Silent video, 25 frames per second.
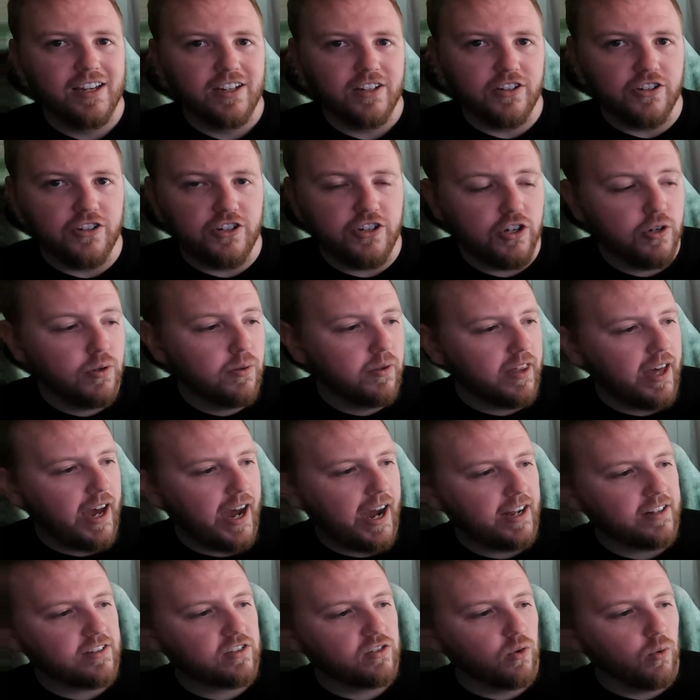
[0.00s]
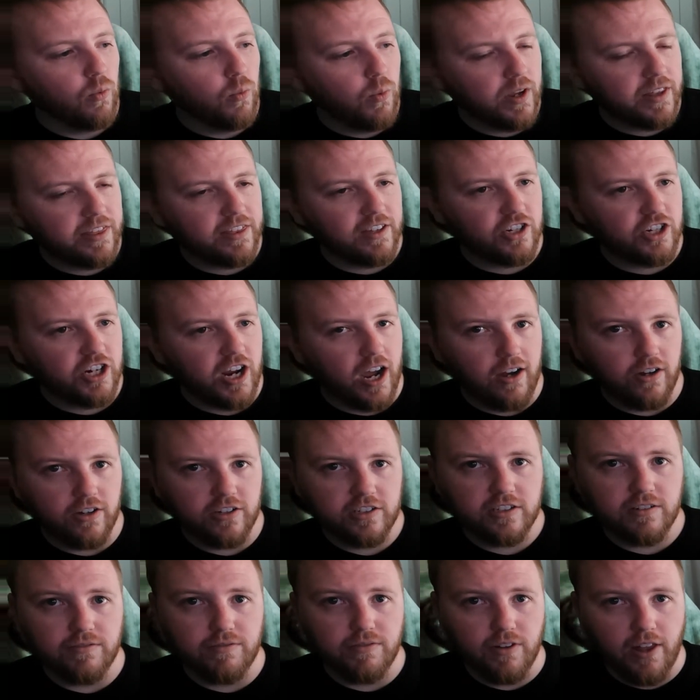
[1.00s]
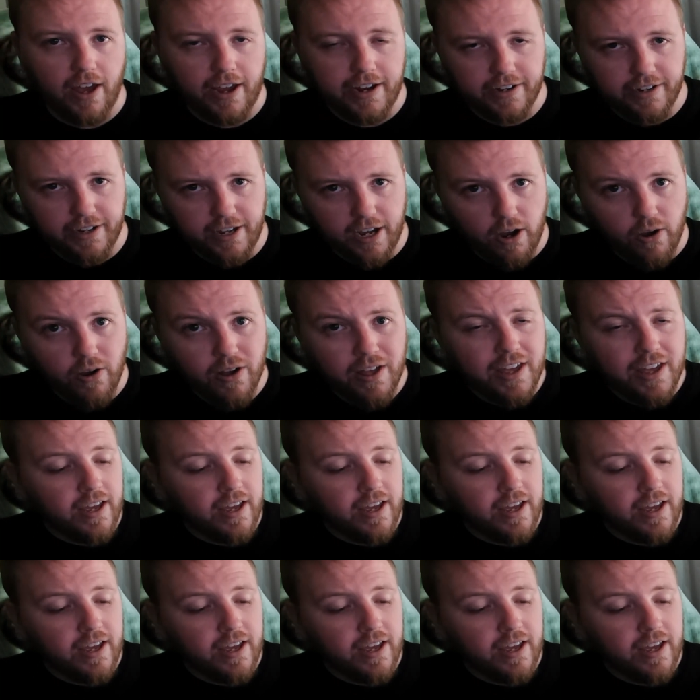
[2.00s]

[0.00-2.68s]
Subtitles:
do that with the chalice of light now.